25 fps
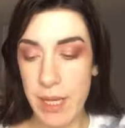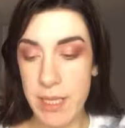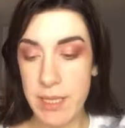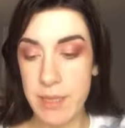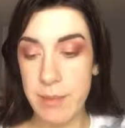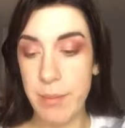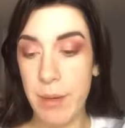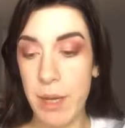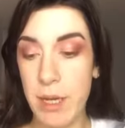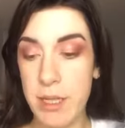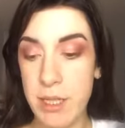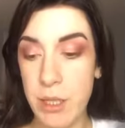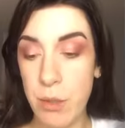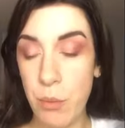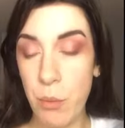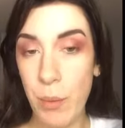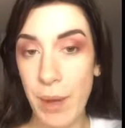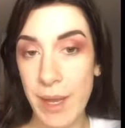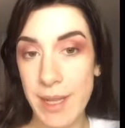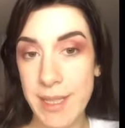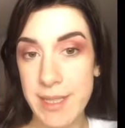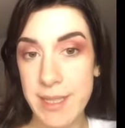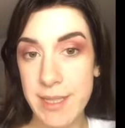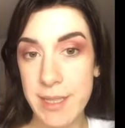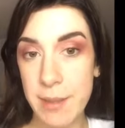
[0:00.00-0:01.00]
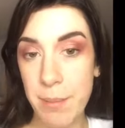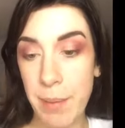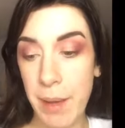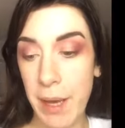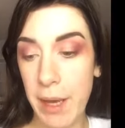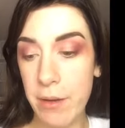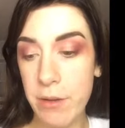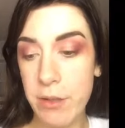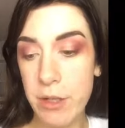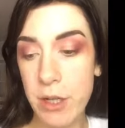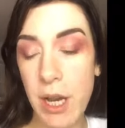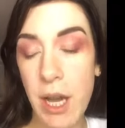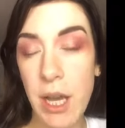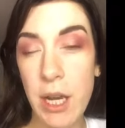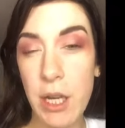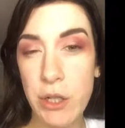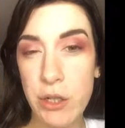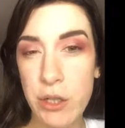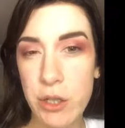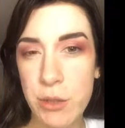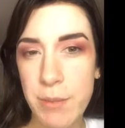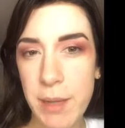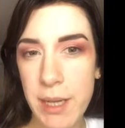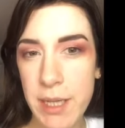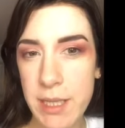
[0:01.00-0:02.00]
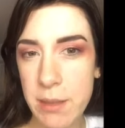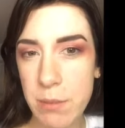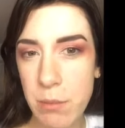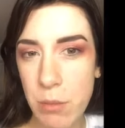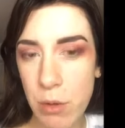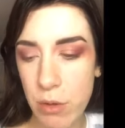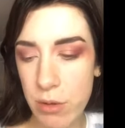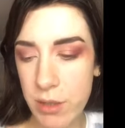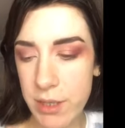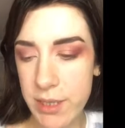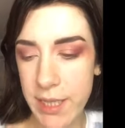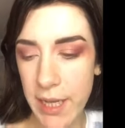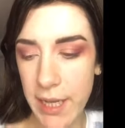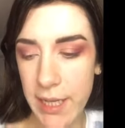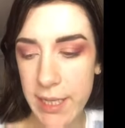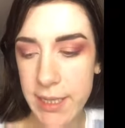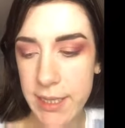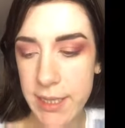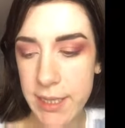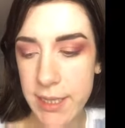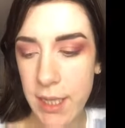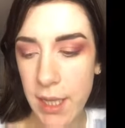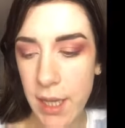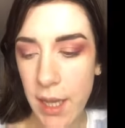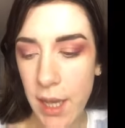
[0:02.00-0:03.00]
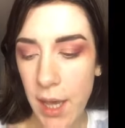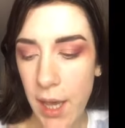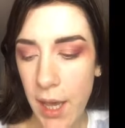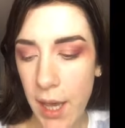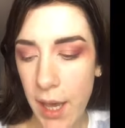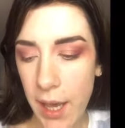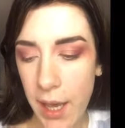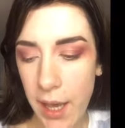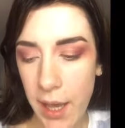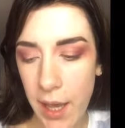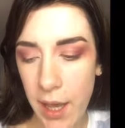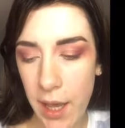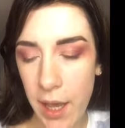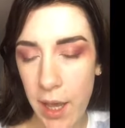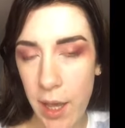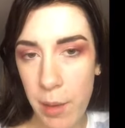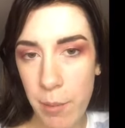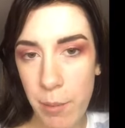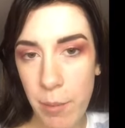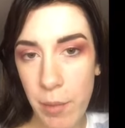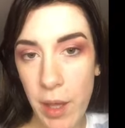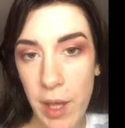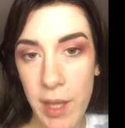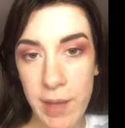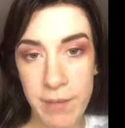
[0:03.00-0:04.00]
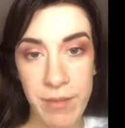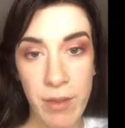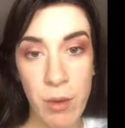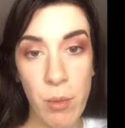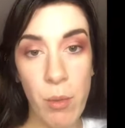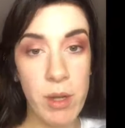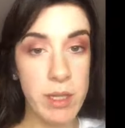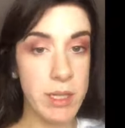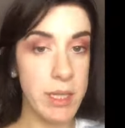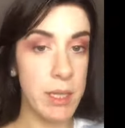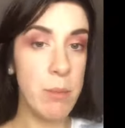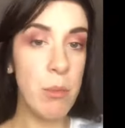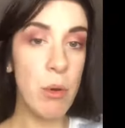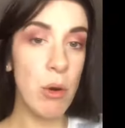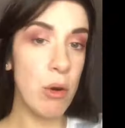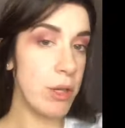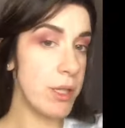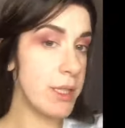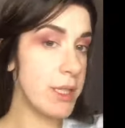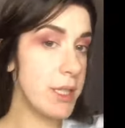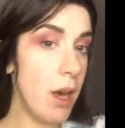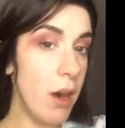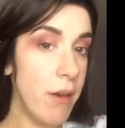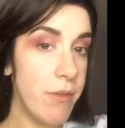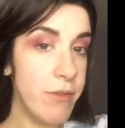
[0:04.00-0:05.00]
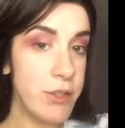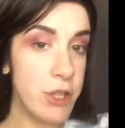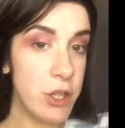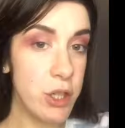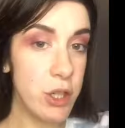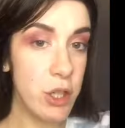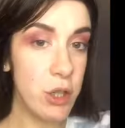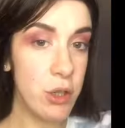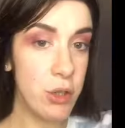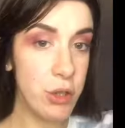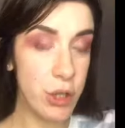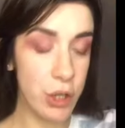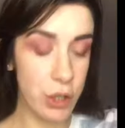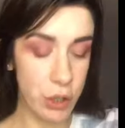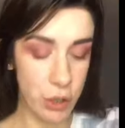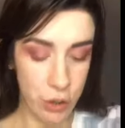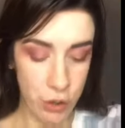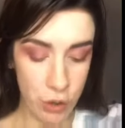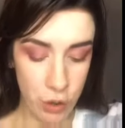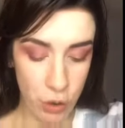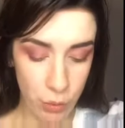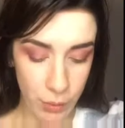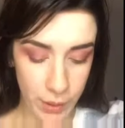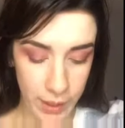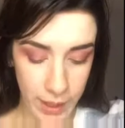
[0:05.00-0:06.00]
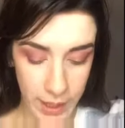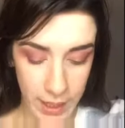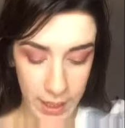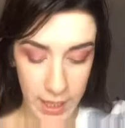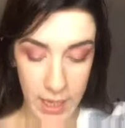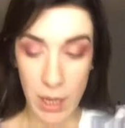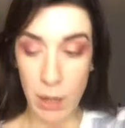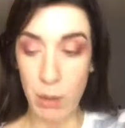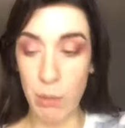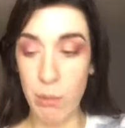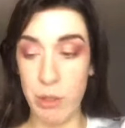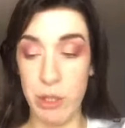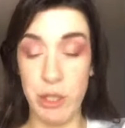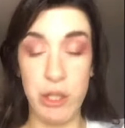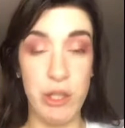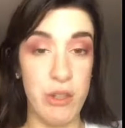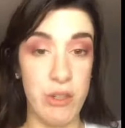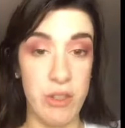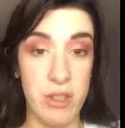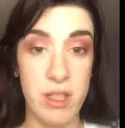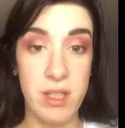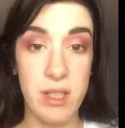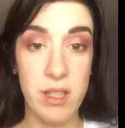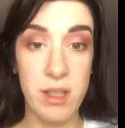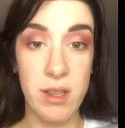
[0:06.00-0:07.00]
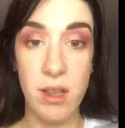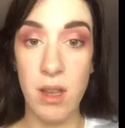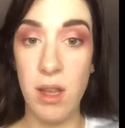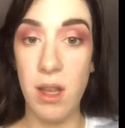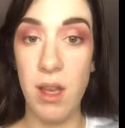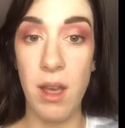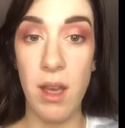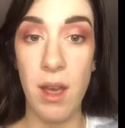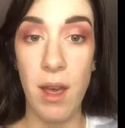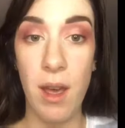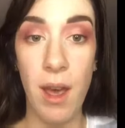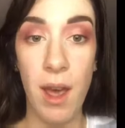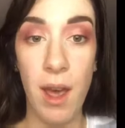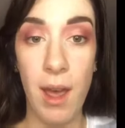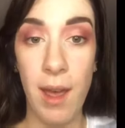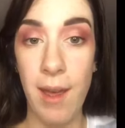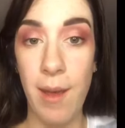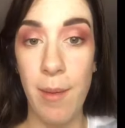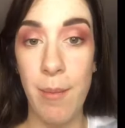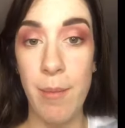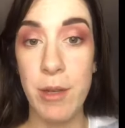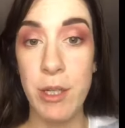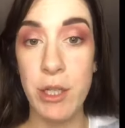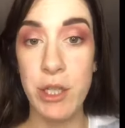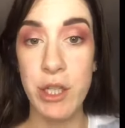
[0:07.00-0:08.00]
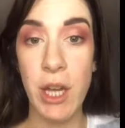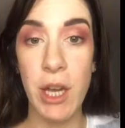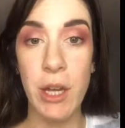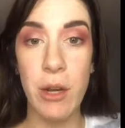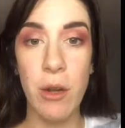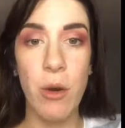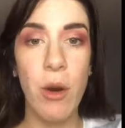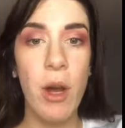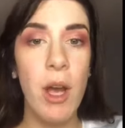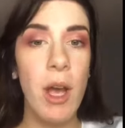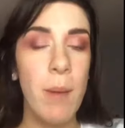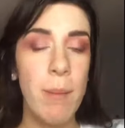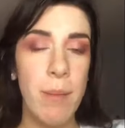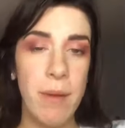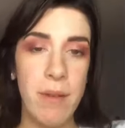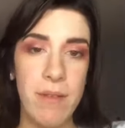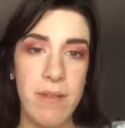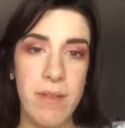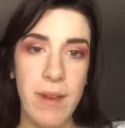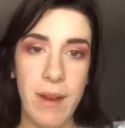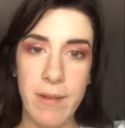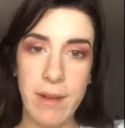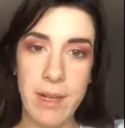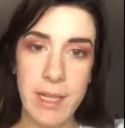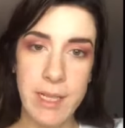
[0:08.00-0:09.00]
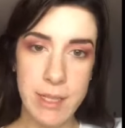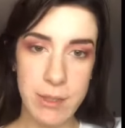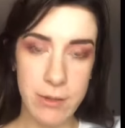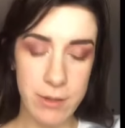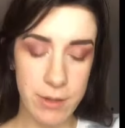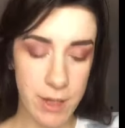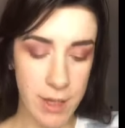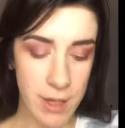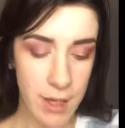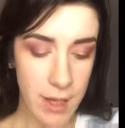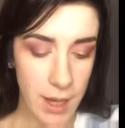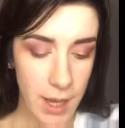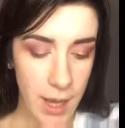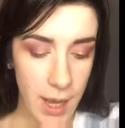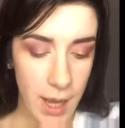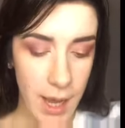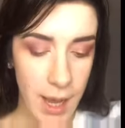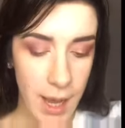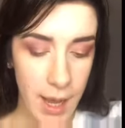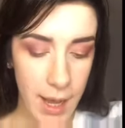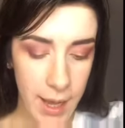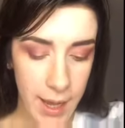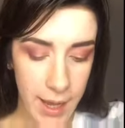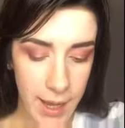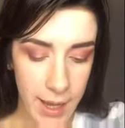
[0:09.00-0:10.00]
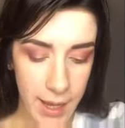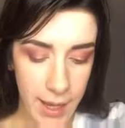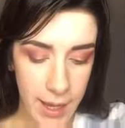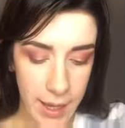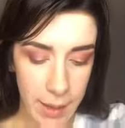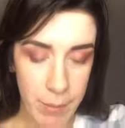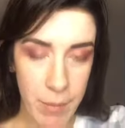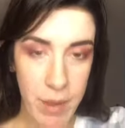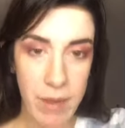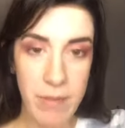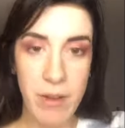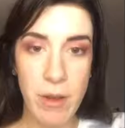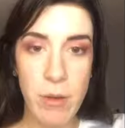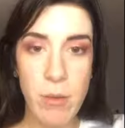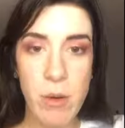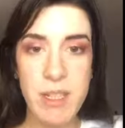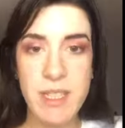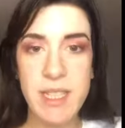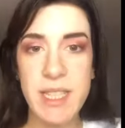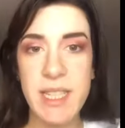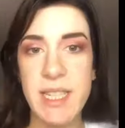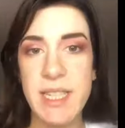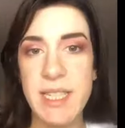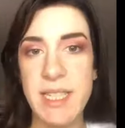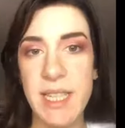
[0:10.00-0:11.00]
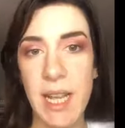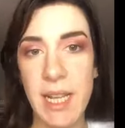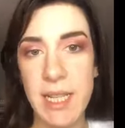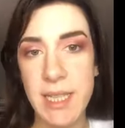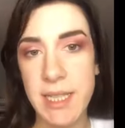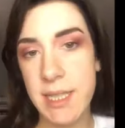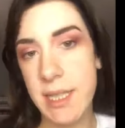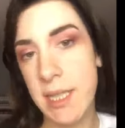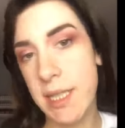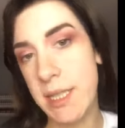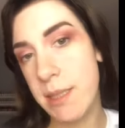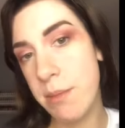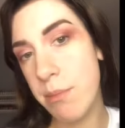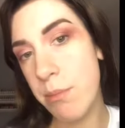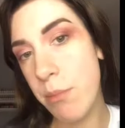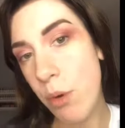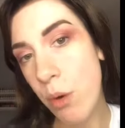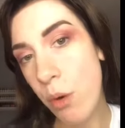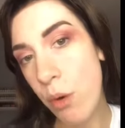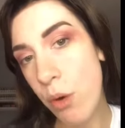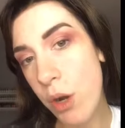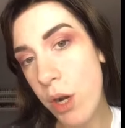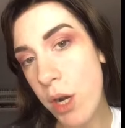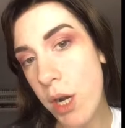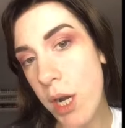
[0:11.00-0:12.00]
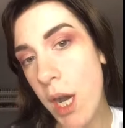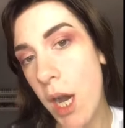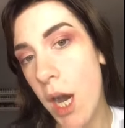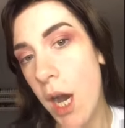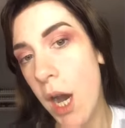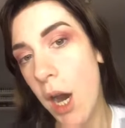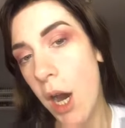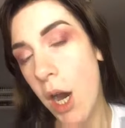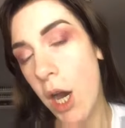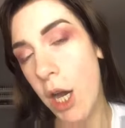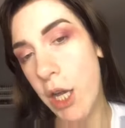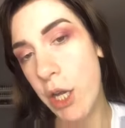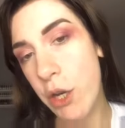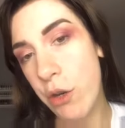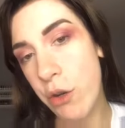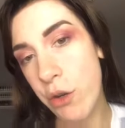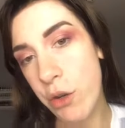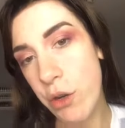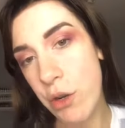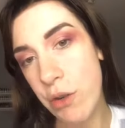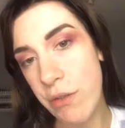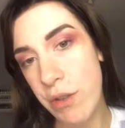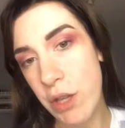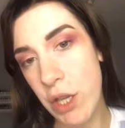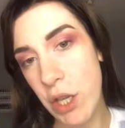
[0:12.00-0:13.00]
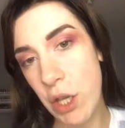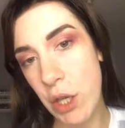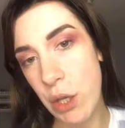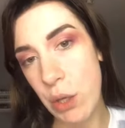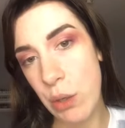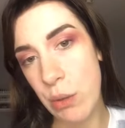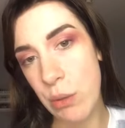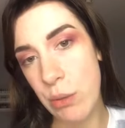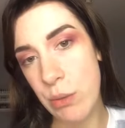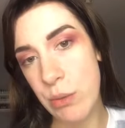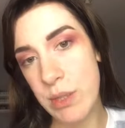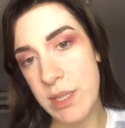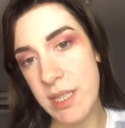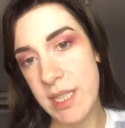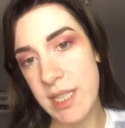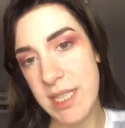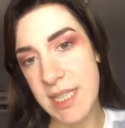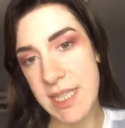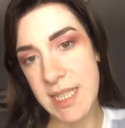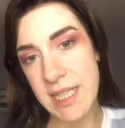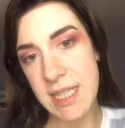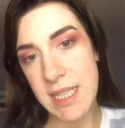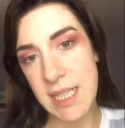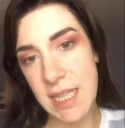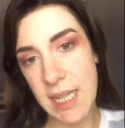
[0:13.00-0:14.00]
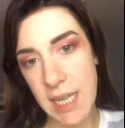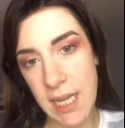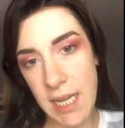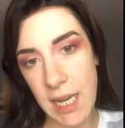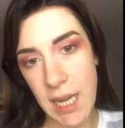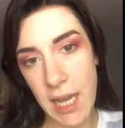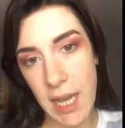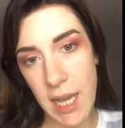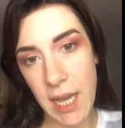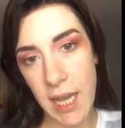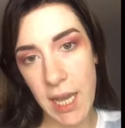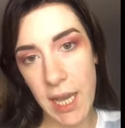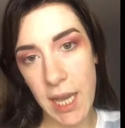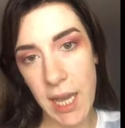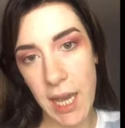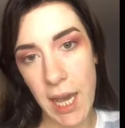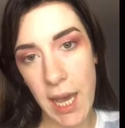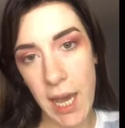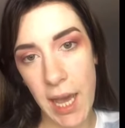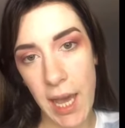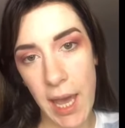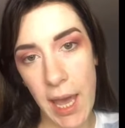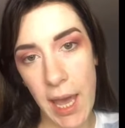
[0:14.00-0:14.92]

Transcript: is because it wets the powder and it just makes it more intense. If you wanted a more softer look, you could go in with just the shadow, be very subtle. If I wanted to intense this more, I could have used the Stila